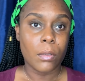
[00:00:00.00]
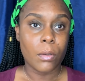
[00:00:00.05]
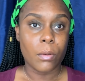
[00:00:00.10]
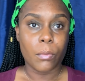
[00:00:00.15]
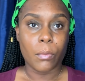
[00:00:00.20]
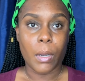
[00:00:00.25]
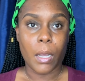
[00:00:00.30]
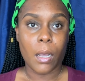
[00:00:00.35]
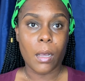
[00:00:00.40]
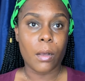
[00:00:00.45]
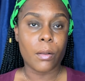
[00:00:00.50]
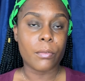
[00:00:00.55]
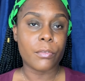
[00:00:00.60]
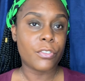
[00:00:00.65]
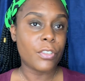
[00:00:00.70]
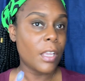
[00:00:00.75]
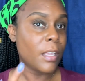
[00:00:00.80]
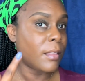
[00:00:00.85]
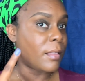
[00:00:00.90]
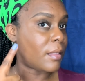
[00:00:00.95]
wow.
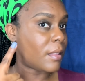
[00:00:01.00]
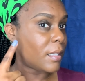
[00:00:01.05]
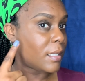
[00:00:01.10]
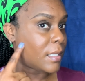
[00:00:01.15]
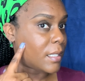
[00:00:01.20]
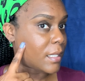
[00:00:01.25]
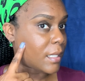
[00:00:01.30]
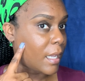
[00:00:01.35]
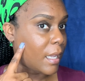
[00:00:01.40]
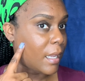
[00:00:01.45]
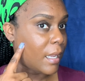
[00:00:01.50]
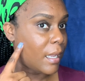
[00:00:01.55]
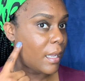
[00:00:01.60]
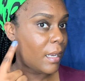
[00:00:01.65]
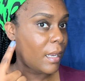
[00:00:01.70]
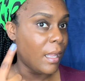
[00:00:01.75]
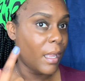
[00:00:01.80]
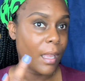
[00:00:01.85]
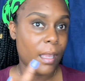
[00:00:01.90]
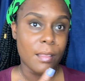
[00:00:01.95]
Check this
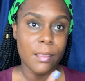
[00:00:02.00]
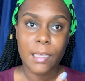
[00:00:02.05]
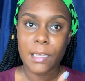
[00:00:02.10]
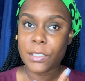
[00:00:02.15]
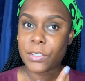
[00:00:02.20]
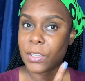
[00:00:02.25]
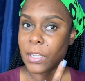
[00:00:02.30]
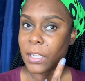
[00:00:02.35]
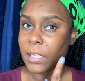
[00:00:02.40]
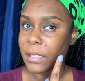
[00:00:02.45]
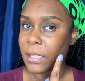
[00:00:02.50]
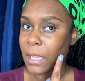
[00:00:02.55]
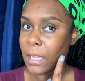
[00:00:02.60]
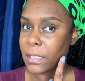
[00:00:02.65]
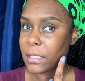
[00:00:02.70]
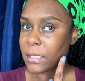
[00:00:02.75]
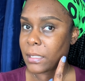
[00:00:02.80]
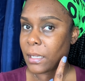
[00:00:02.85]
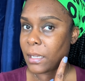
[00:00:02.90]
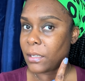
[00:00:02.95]
side and then check that
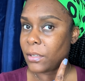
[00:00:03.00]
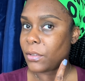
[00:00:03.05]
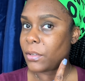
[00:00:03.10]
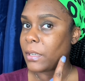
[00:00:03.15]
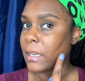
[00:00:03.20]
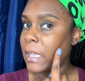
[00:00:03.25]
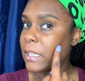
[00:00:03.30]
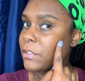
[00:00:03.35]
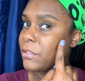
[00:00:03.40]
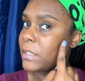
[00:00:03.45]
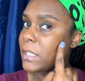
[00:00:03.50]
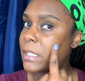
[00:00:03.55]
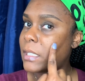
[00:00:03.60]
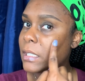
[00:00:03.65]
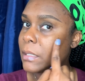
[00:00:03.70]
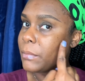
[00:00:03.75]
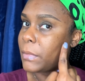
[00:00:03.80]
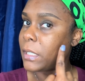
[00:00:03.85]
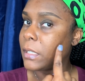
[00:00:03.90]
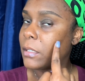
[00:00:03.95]
side. You could actually see
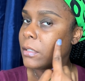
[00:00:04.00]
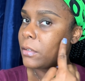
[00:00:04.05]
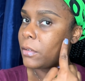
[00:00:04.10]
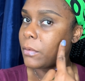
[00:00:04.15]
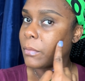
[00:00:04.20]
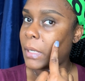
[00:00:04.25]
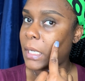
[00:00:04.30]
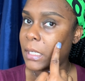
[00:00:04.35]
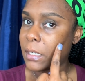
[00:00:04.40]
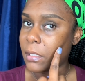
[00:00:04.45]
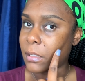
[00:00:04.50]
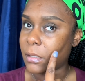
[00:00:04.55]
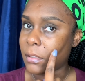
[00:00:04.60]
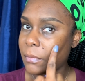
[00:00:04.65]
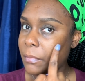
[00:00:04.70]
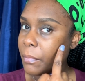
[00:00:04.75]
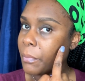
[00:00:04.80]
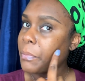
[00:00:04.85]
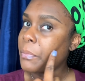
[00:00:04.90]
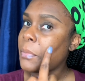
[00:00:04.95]
my, you know, my little
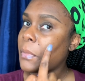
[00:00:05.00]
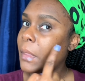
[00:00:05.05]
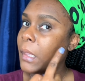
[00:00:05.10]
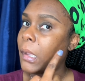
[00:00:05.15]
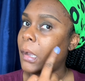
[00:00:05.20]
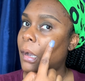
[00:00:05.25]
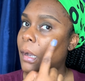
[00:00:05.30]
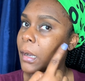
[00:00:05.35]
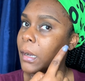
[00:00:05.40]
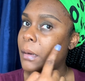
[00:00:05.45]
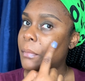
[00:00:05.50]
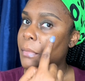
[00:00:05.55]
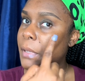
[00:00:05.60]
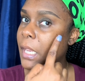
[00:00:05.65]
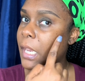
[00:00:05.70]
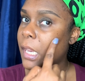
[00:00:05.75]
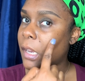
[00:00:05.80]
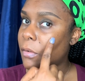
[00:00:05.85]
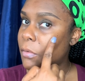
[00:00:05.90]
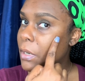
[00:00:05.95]
um,
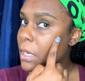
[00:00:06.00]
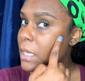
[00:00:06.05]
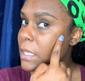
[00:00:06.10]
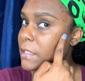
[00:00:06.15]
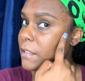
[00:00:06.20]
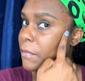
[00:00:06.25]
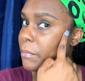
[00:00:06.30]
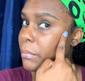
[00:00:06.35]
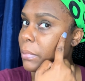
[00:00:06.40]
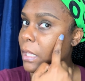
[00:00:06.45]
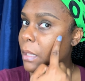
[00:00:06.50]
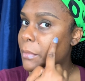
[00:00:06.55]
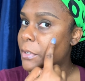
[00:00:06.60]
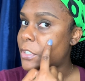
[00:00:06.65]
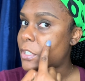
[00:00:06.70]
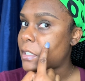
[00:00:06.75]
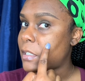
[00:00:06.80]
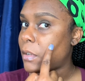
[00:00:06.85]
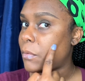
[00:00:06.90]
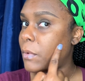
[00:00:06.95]
areas of
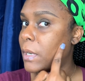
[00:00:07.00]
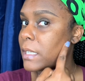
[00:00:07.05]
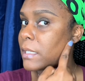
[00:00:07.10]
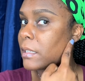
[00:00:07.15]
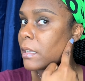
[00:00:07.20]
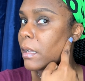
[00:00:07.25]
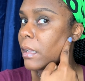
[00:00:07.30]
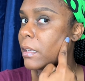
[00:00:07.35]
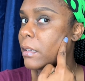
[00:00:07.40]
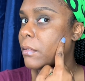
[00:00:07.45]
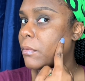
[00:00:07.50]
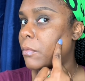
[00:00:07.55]
blemishes on one side.